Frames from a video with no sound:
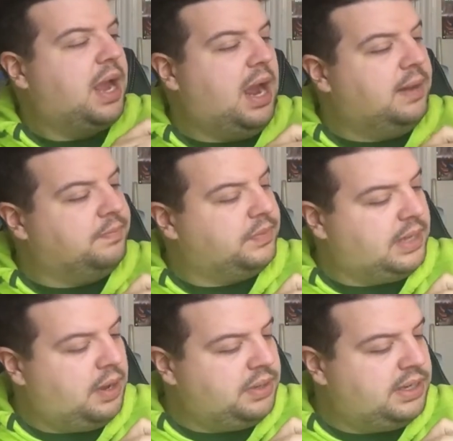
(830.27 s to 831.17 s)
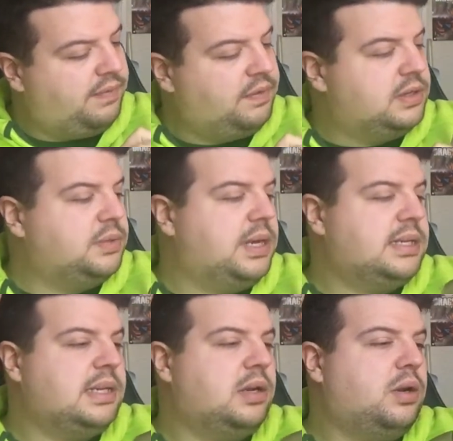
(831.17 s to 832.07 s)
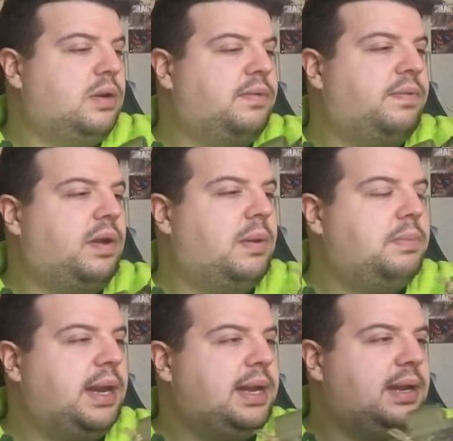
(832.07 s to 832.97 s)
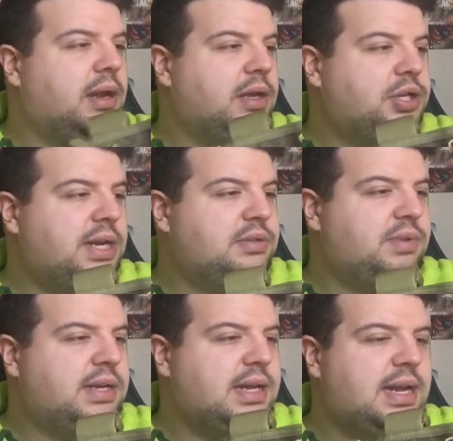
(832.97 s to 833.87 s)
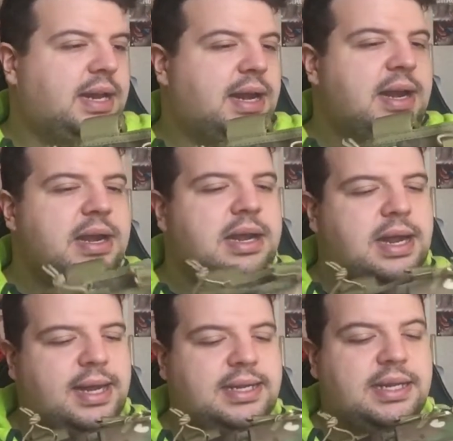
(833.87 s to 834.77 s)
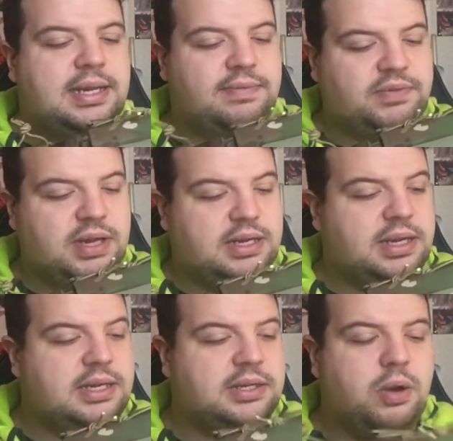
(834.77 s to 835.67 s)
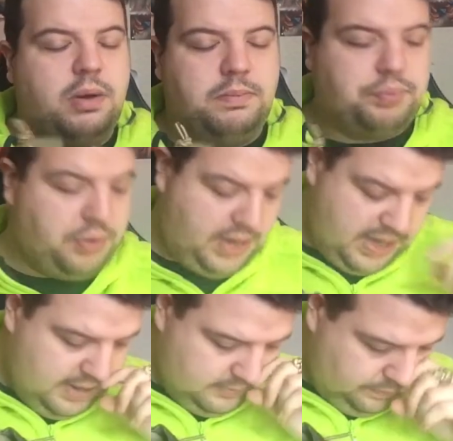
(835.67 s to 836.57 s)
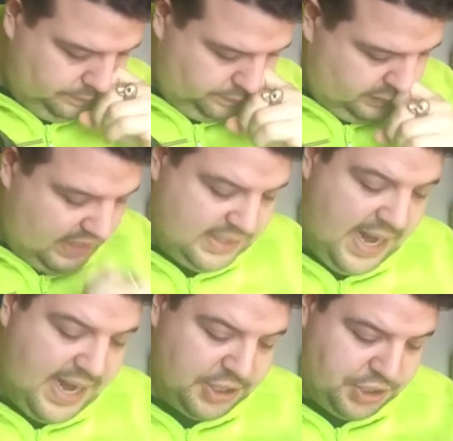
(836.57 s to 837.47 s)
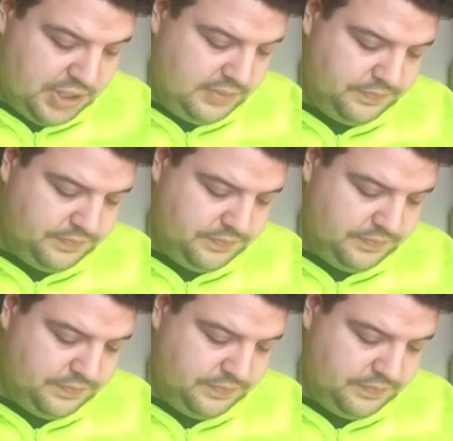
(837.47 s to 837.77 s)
The only difference with this and a lot of plate chest rigs out there is this has got pre-attached